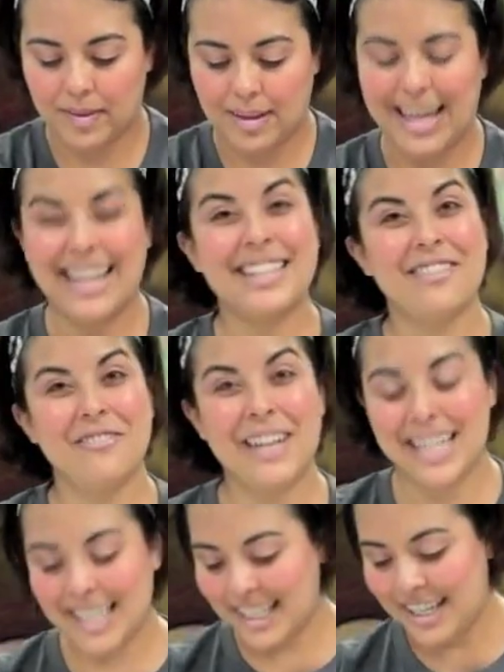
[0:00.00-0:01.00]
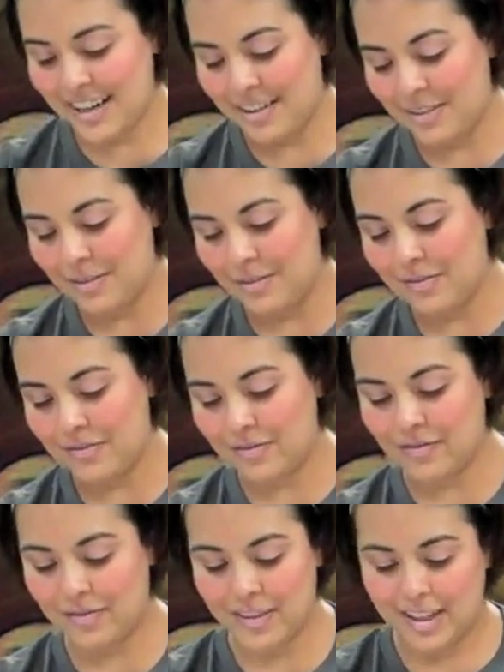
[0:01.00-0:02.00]
And you're ready to go.
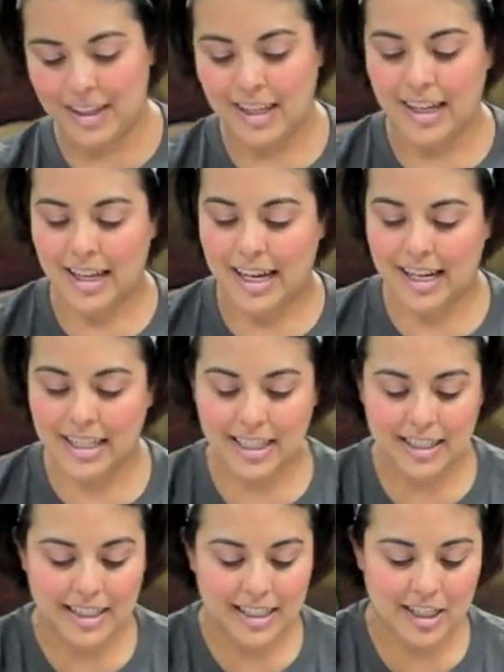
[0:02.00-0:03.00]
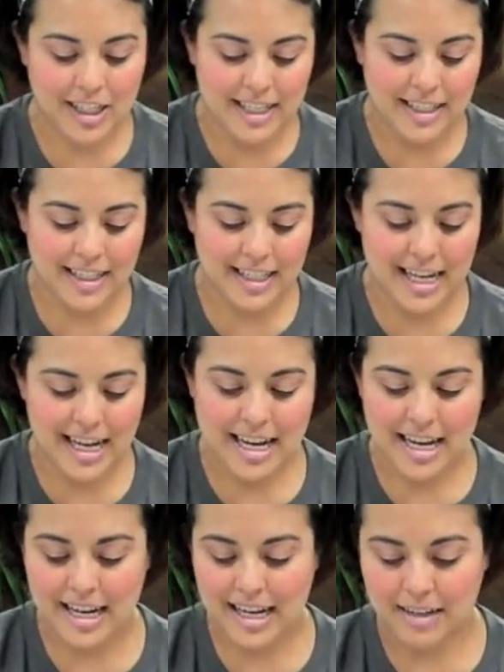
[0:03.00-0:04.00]
And just adjust it
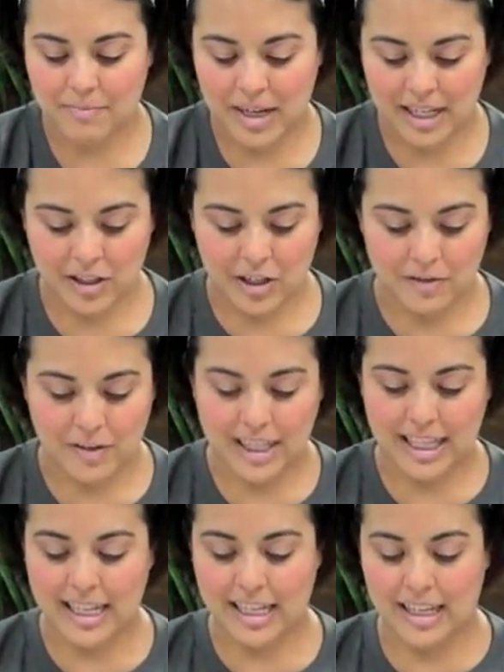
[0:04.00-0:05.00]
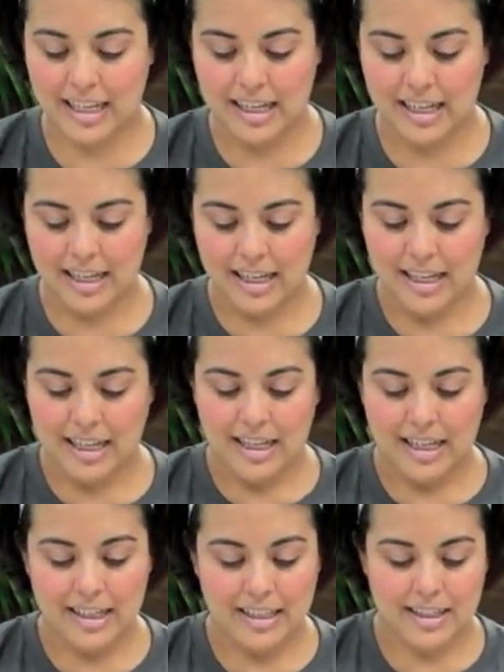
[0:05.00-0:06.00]
and make sure everything
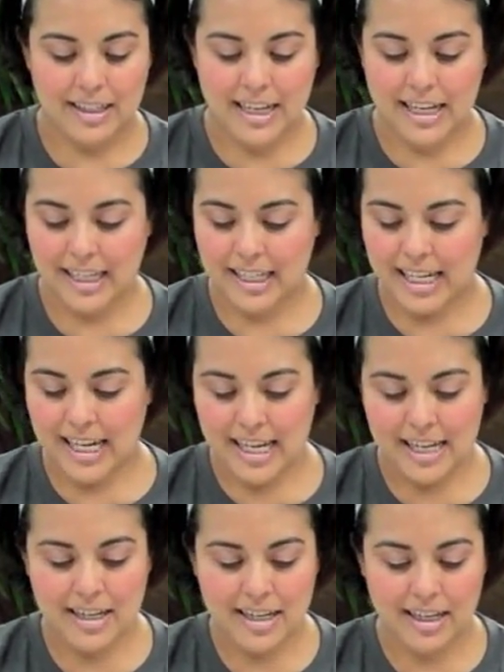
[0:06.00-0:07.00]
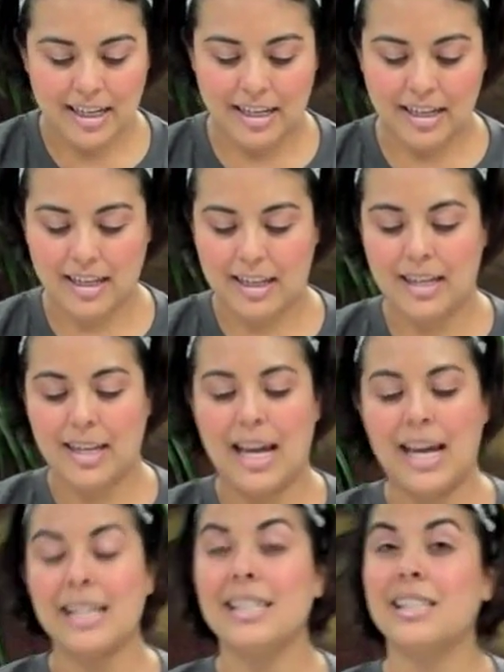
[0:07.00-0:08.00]
is tucked in,
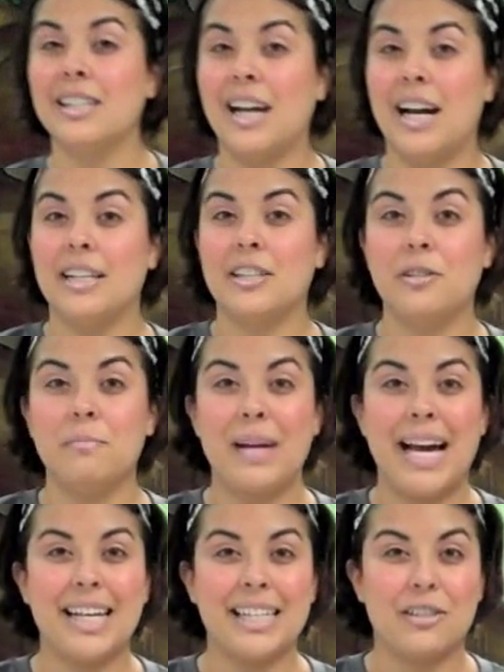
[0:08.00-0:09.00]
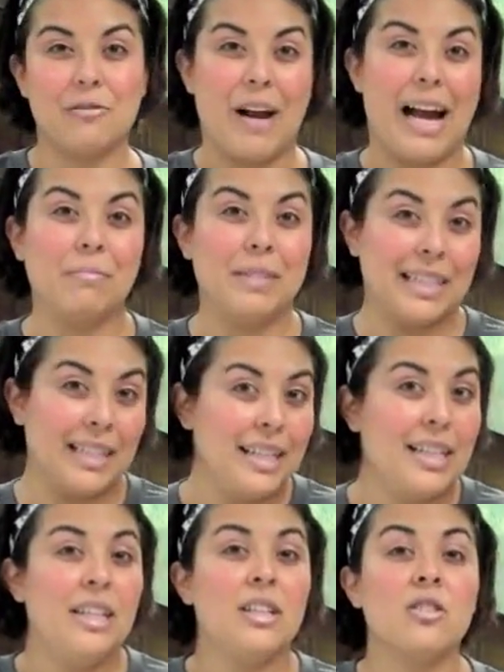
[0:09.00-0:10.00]
and you got your package wrapped.
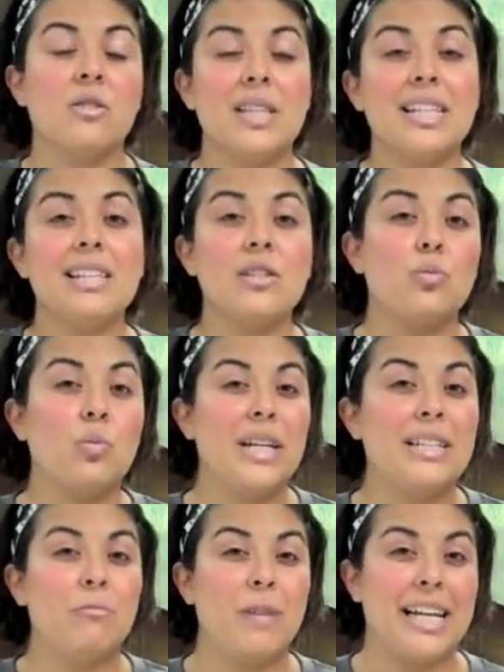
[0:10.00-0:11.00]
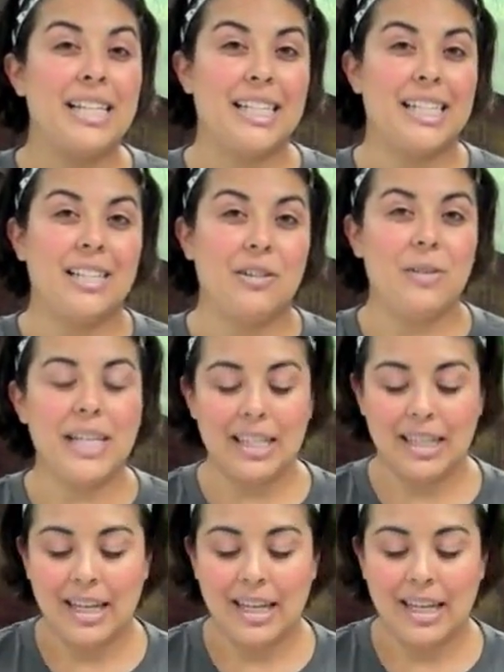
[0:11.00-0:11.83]
So this is one way to do it.